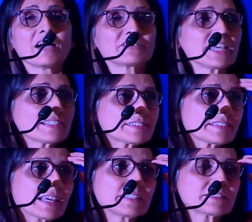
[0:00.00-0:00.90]
We had
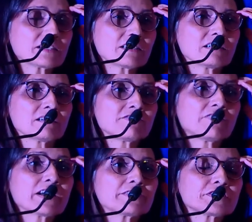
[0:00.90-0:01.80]
sent uh,
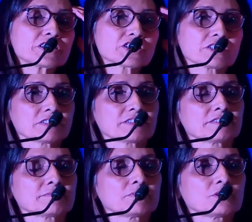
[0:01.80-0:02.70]
five
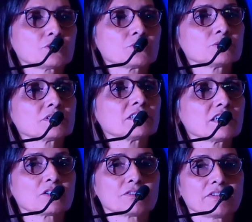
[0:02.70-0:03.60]
teachers to the
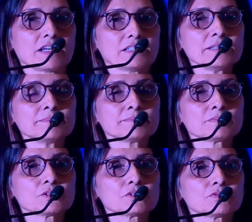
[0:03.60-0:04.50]
Silicon Valley
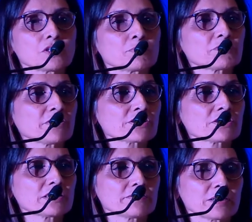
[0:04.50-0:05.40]
for a
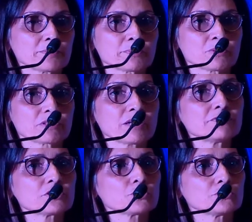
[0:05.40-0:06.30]
professional development program
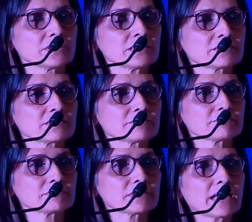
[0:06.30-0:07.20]
for two weeks.
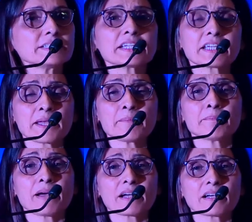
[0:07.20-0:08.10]
And they
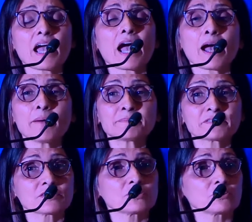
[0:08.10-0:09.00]
came back
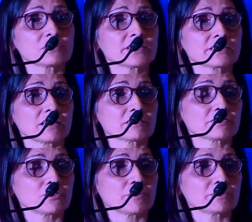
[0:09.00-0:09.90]
absolutely
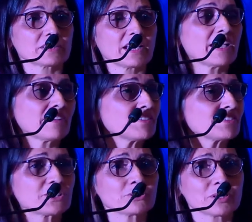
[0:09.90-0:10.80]
transformed. I have a
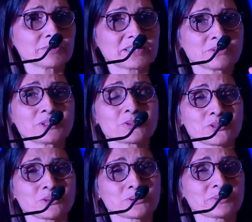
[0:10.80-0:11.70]
video here, but I don't want to
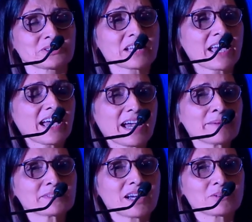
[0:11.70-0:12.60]
show you because
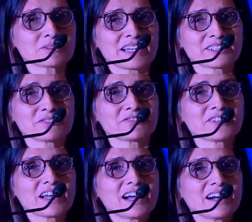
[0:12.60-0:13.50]
I'm now kind of,
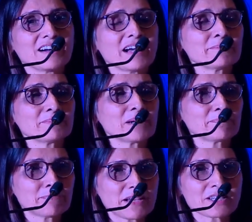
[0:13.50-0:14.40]
uh, I'm, a
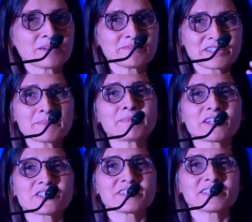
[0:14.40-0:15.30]
I'm very
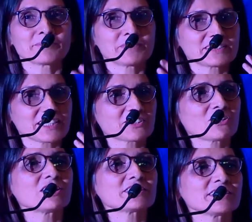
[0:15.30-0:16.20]
passionate, I'm a
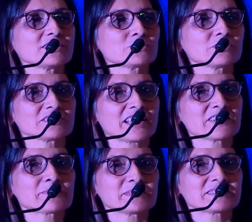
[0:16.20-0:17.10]
technology
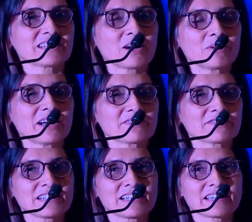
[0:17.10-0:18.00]
enthusiast, but now I
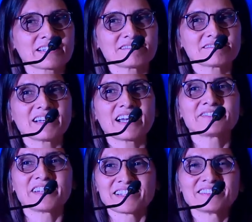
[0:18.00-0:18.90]
feel like
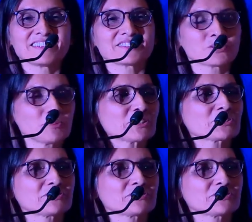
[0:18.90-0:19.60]
I've done so much